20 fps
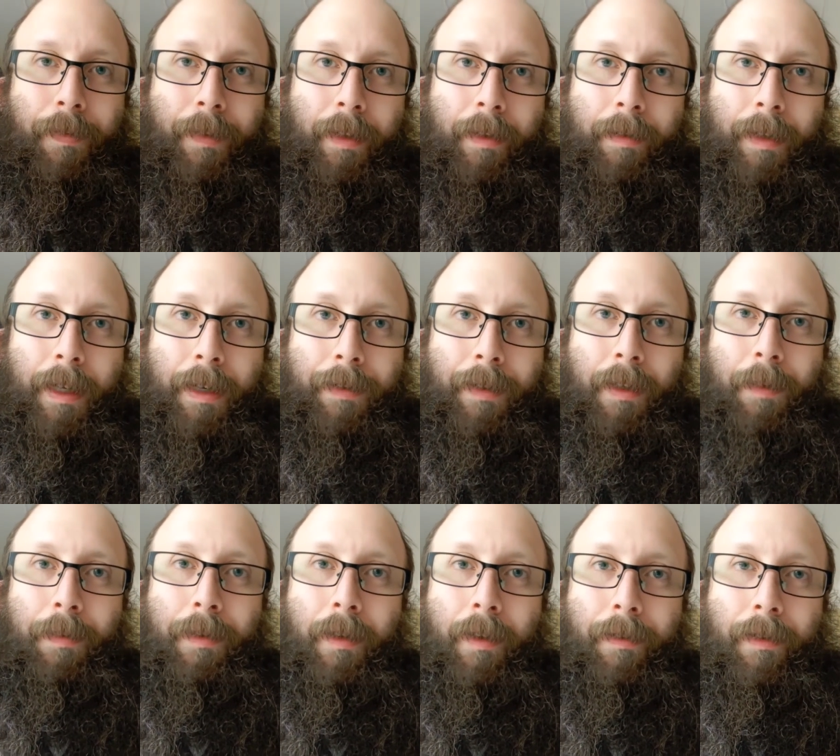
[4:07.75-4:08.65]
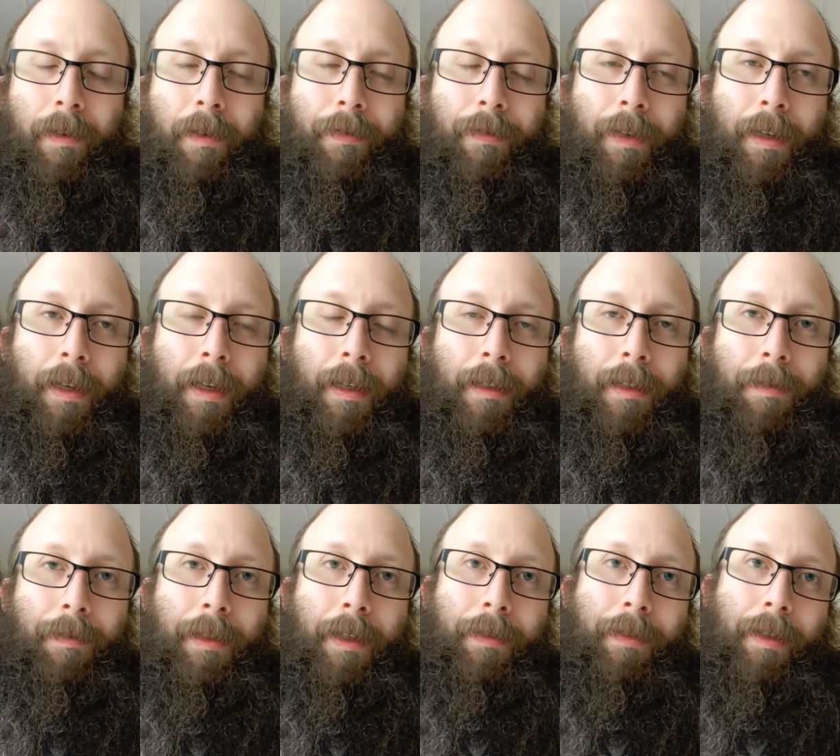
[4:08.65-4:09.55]
we have the observer effect and
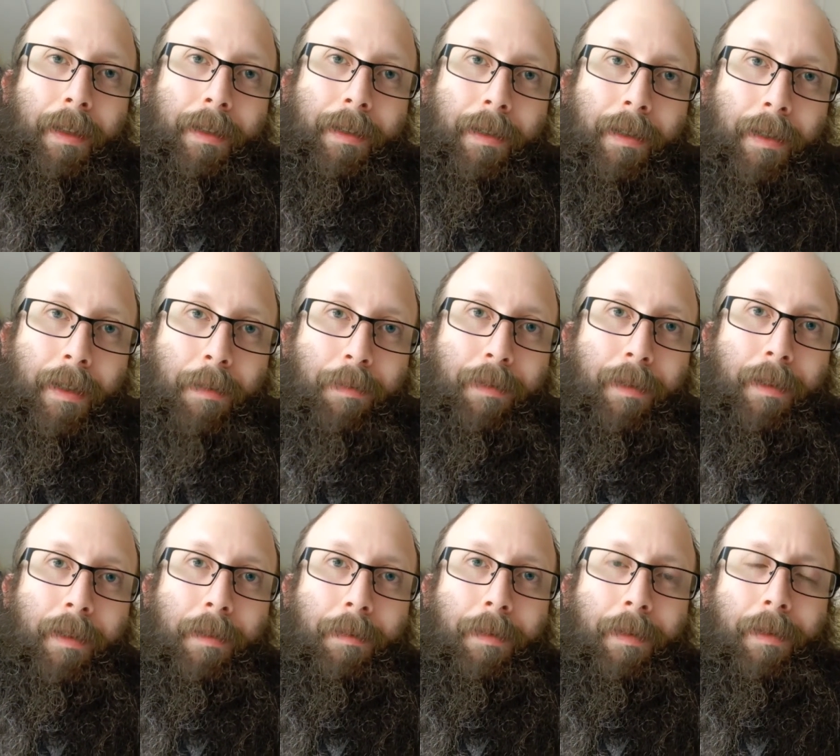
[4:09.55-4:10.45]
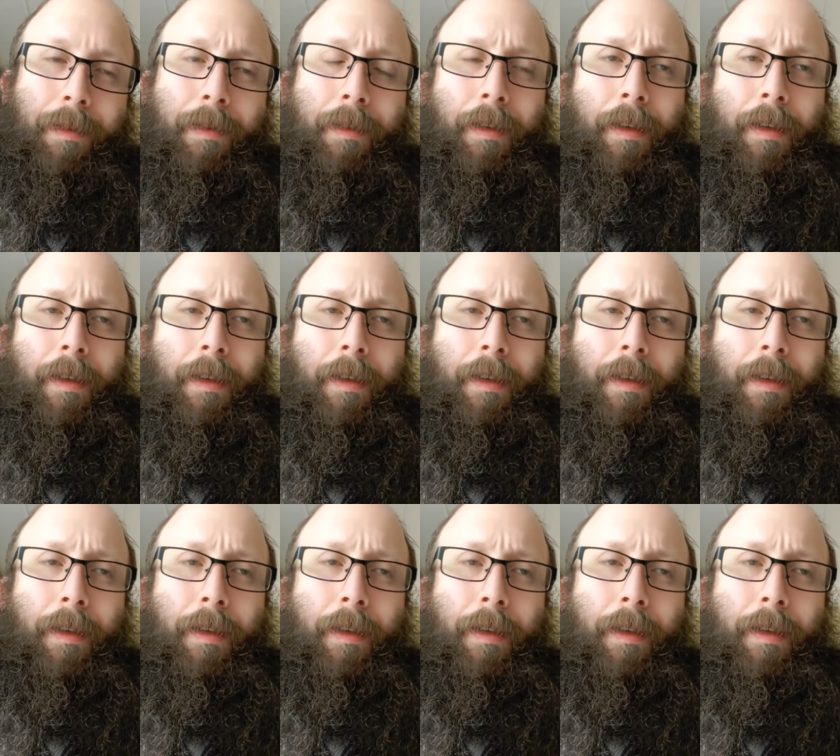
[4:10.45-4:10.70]
we have the uncertainty principle,